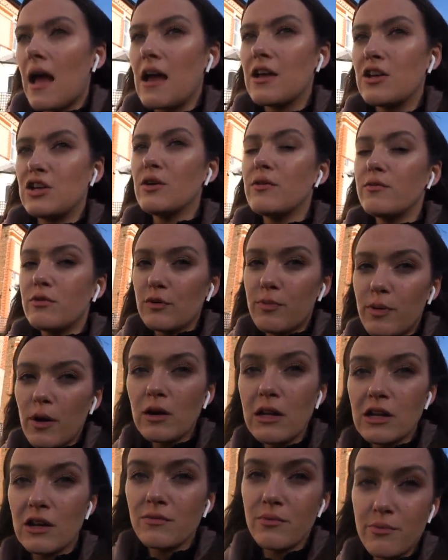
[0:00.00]
you'll
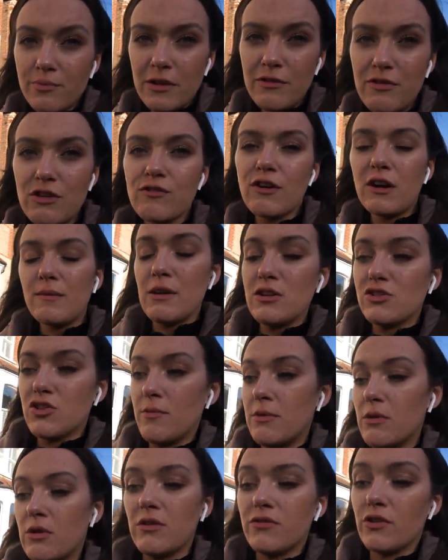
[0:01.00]
probably, if you follow me on
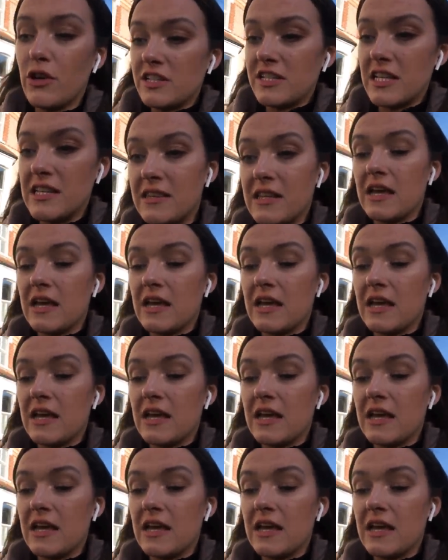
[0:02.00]
Instagram, you would have already seen